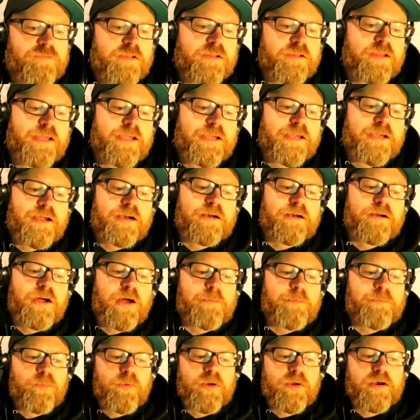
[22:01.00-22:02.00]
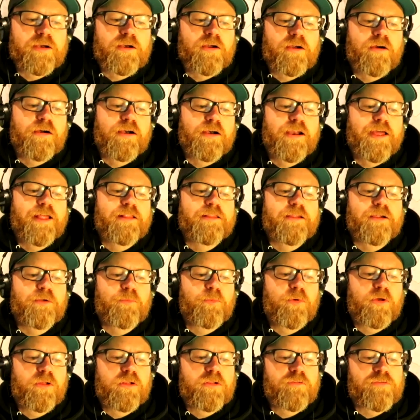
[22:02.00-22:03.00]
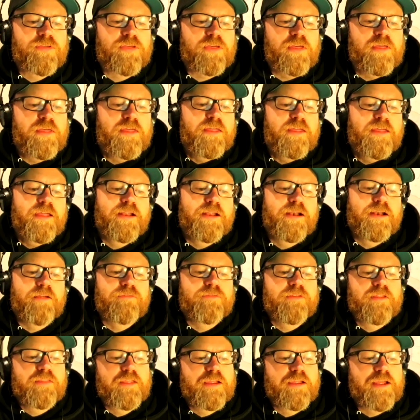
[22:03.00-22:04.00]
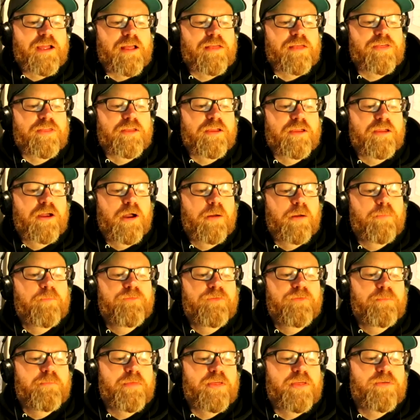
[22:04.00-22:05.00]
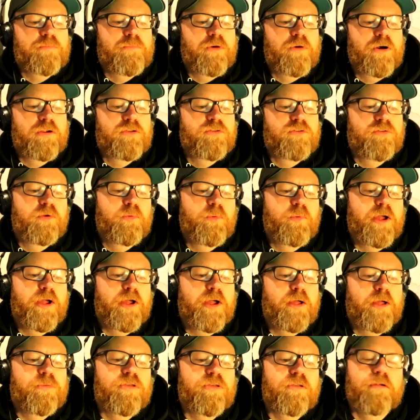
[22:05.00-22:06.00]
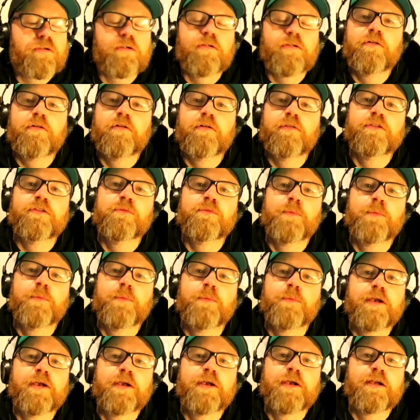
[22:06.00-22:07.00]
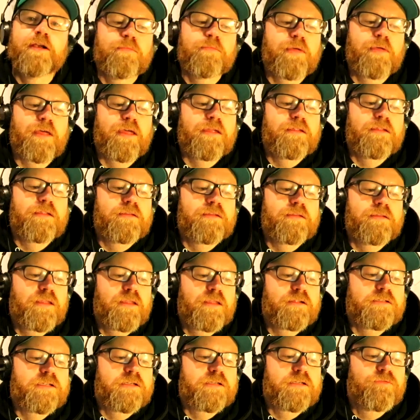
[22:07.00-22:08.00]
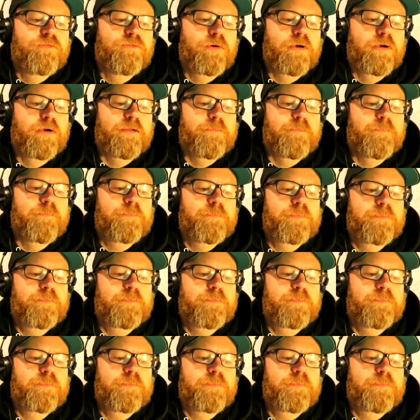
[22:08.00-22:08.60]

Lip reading: the league and cup-winning Harlandic Wolves, he lifted the Gaston Cup from Miss Marjorie Webster on the 29th of May, 1940.